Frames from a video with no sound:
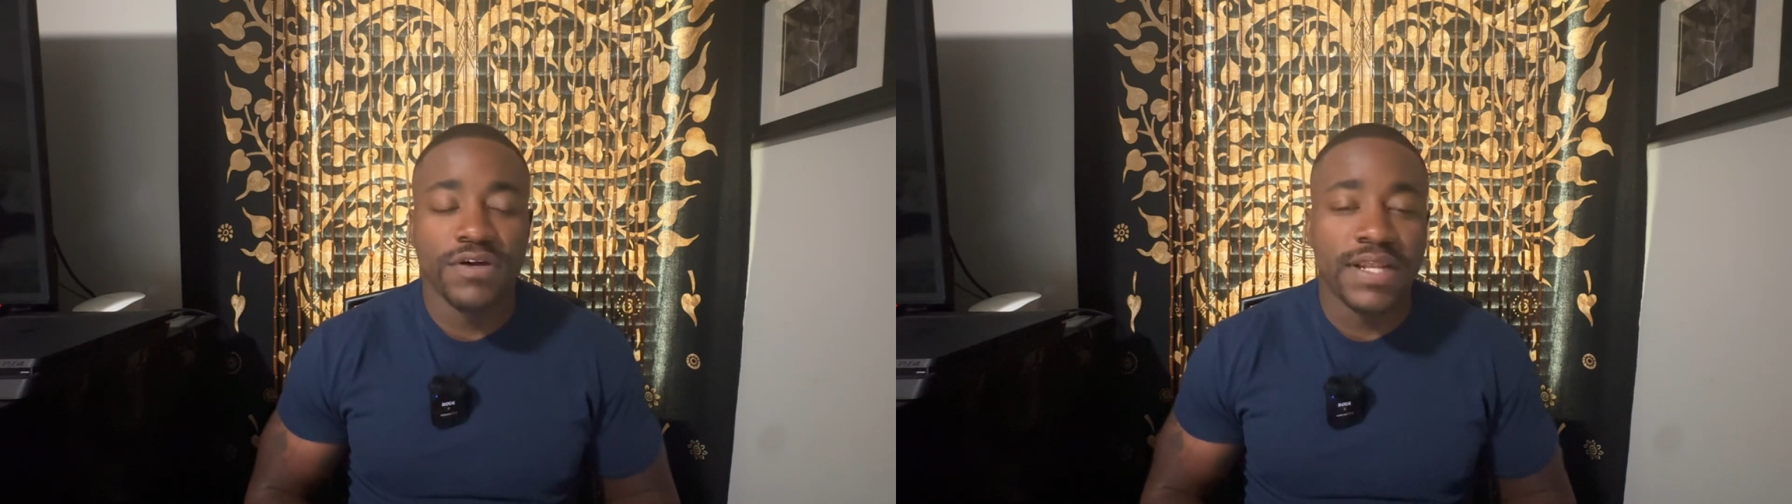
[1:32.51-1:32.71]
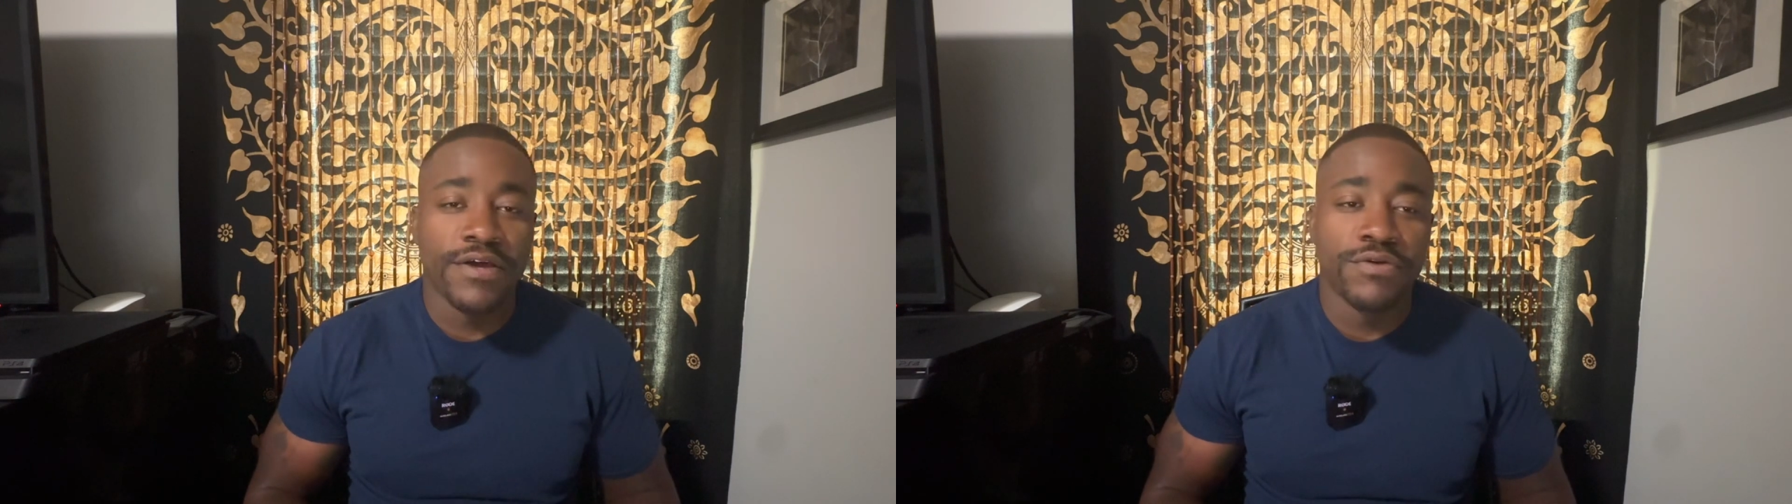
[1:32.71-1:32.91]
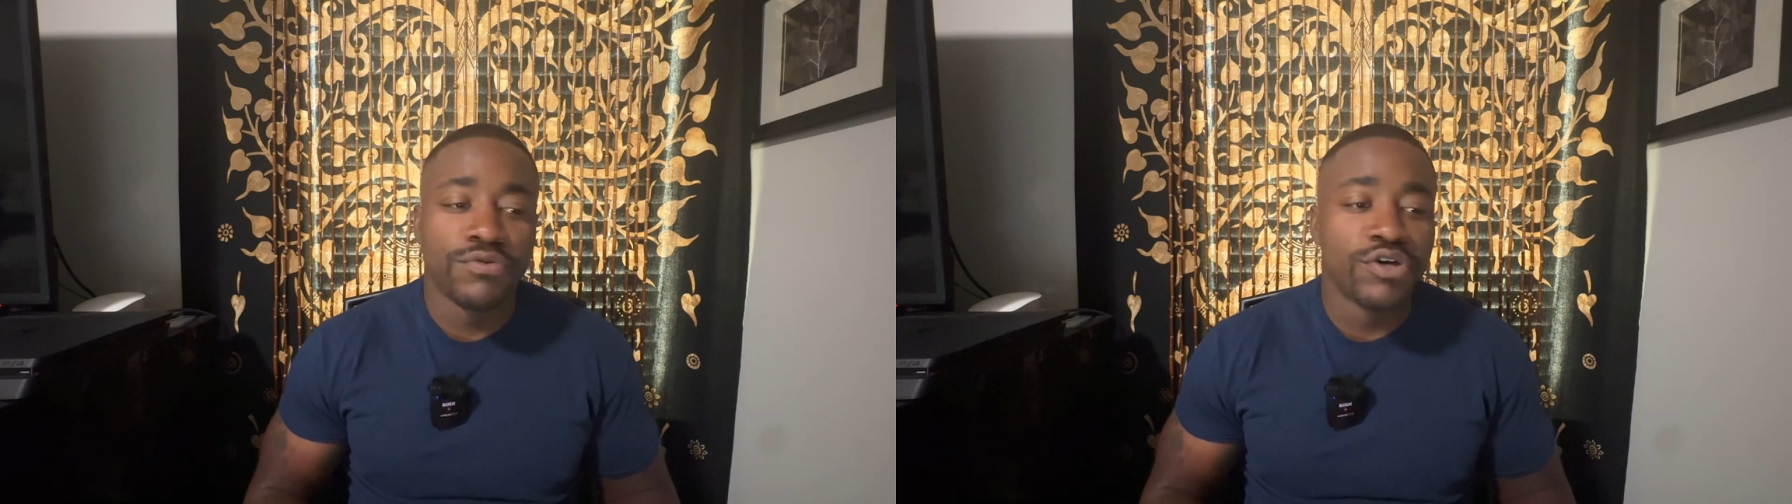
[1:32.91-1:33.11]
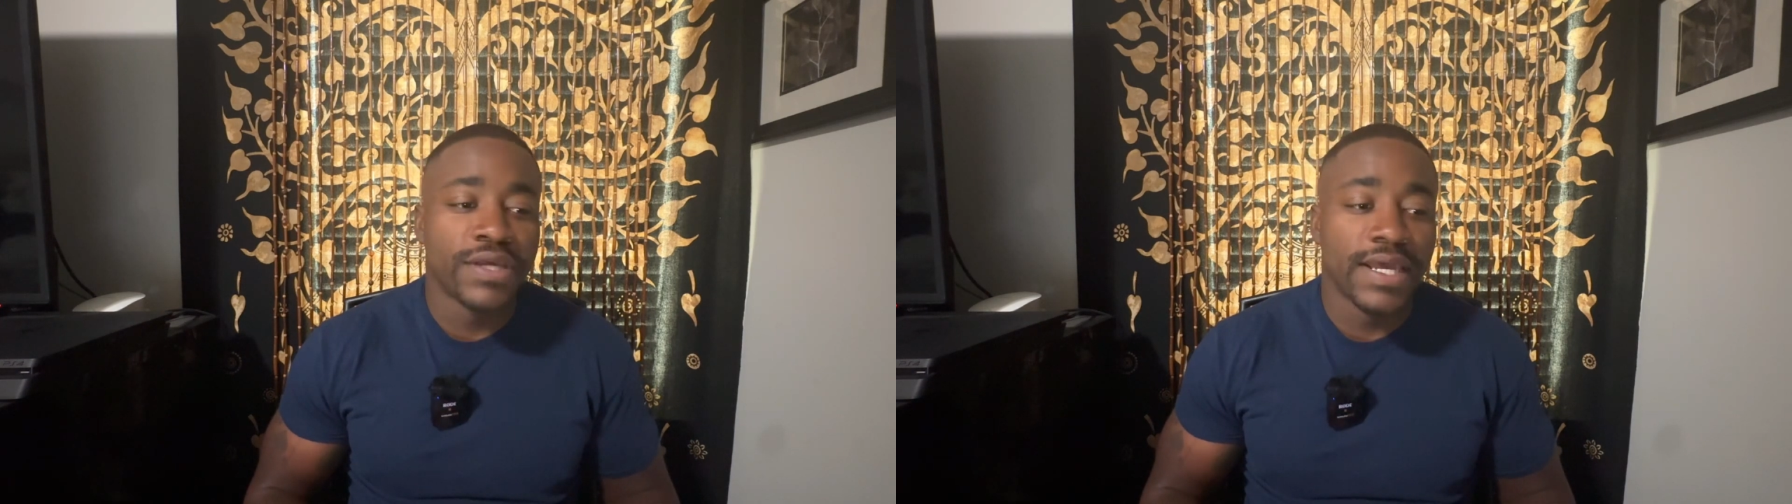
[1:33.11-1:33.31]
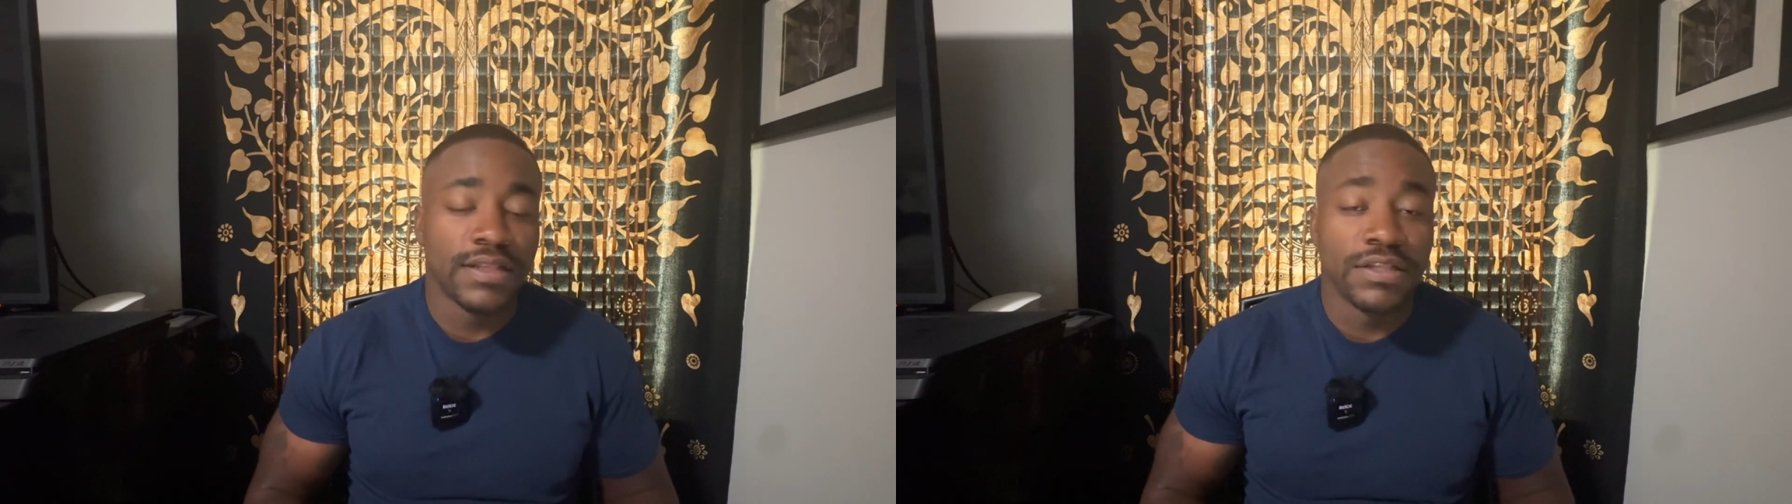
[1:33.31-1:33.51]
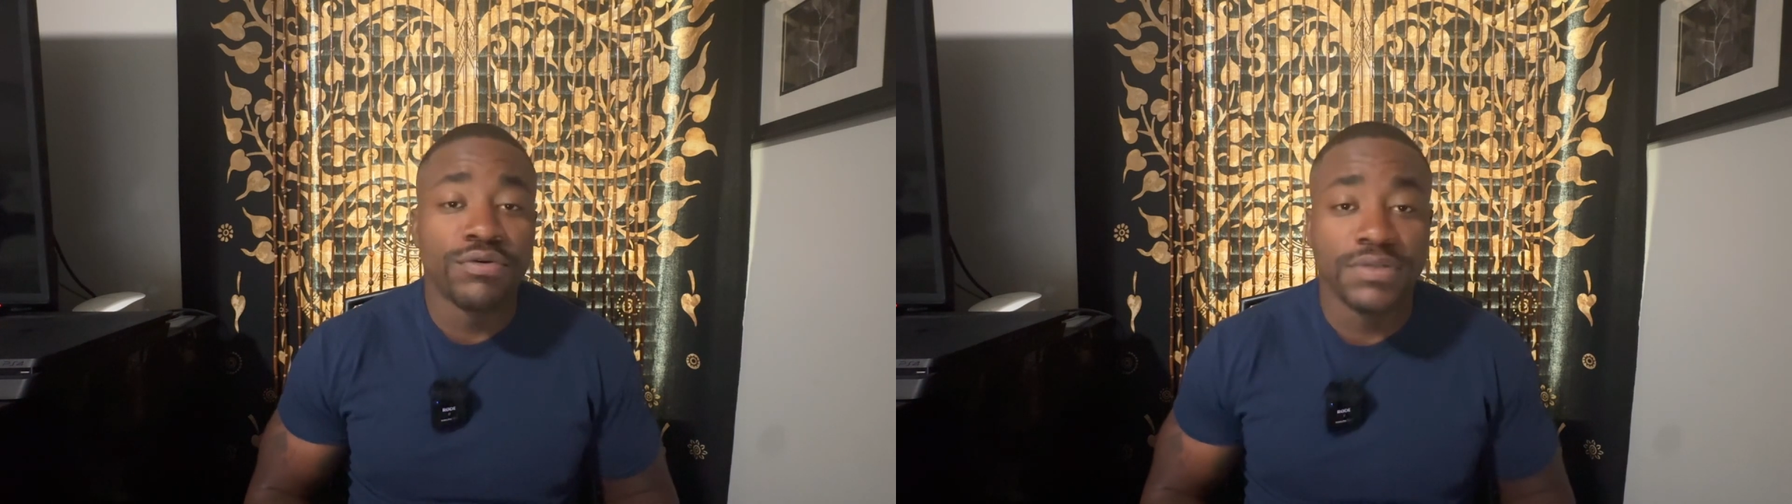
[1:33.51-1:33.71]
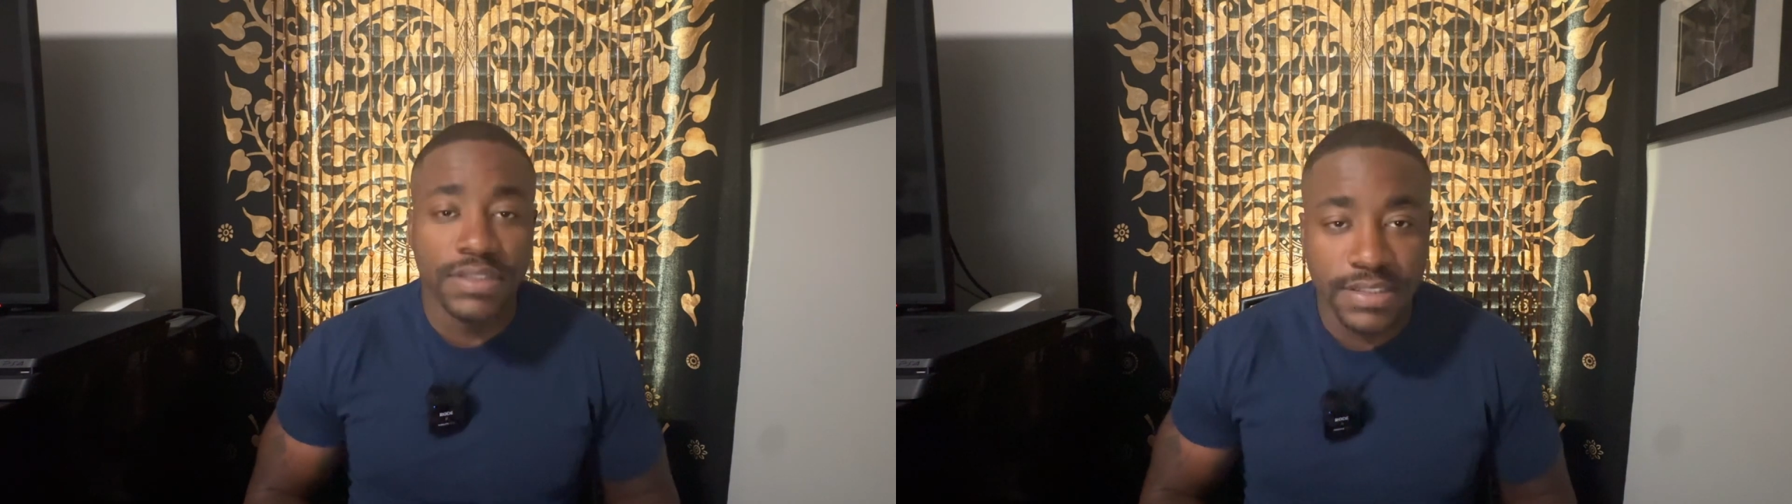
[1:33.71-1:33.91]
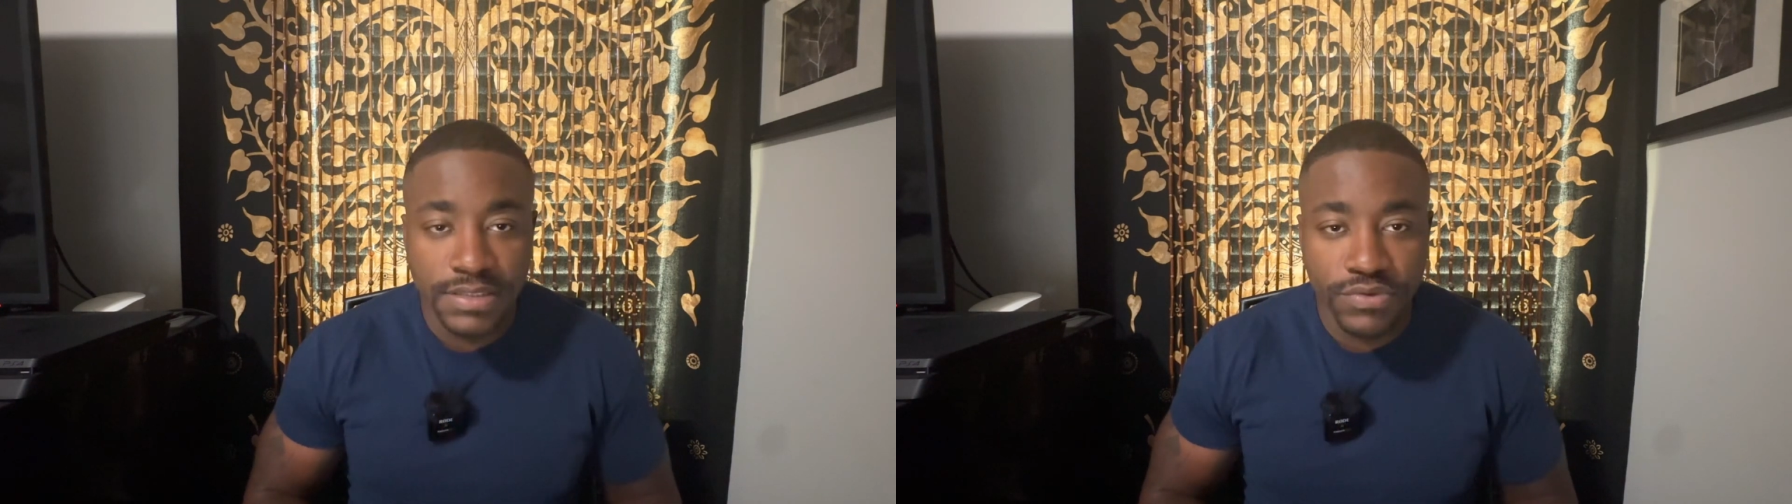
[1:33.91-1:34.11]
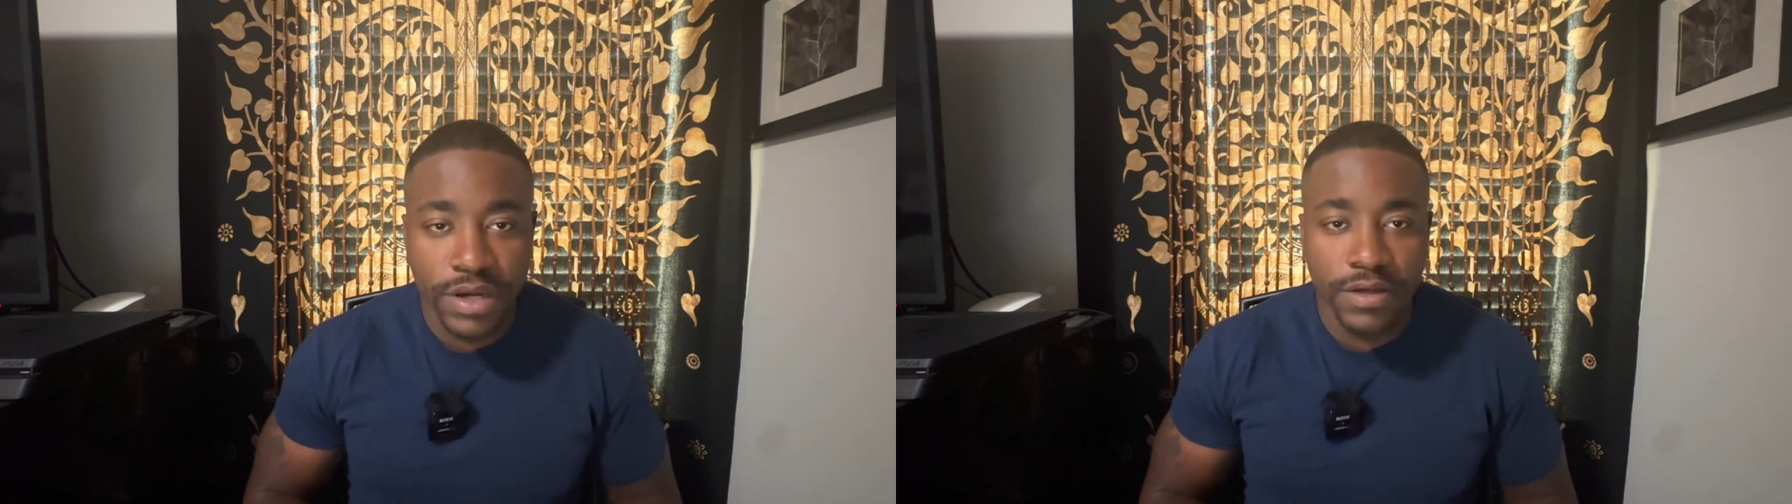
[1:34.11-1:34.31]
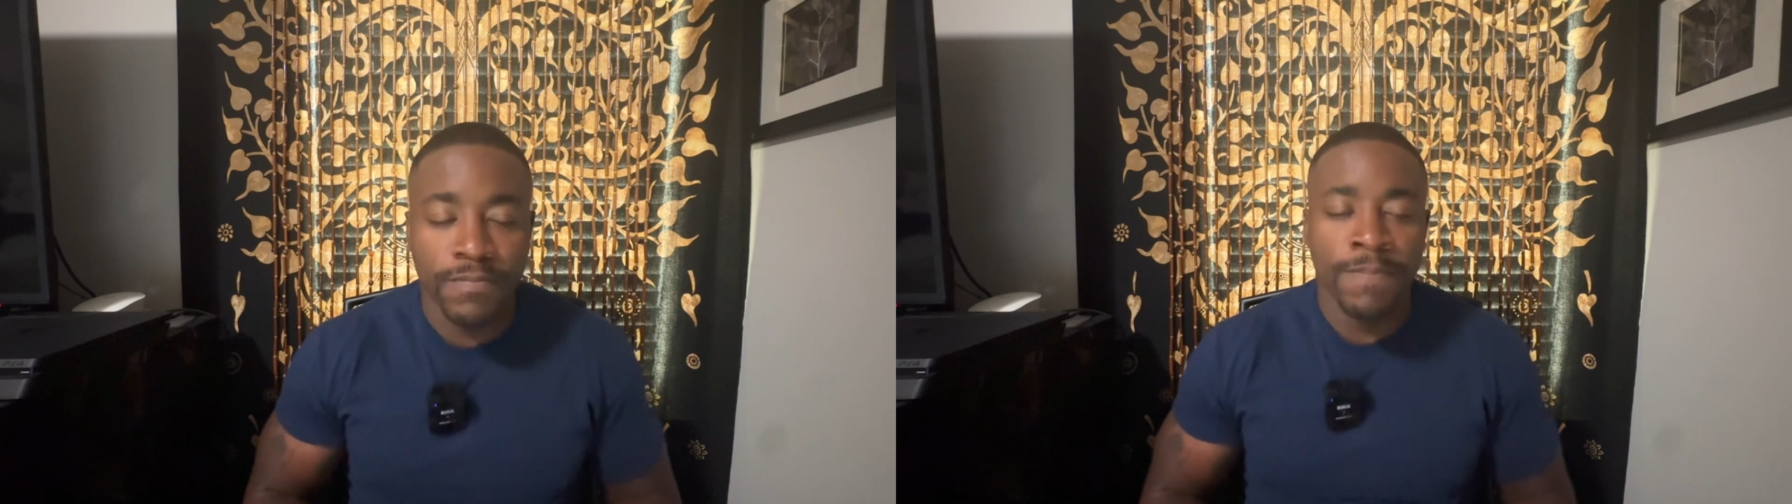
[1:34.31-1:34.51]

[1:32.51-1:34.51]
on how you look at loneliness, right?